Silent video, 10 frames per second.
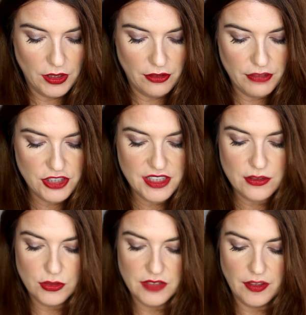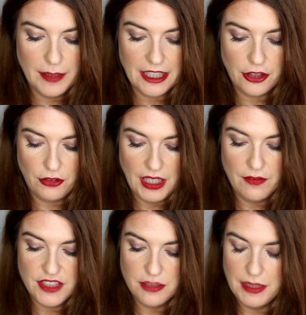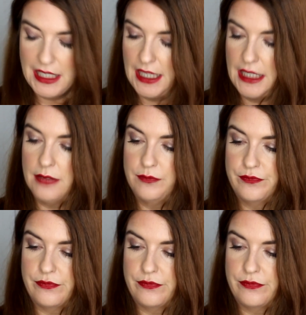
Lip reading: one of the richest sources of omega-3 and vitamin E.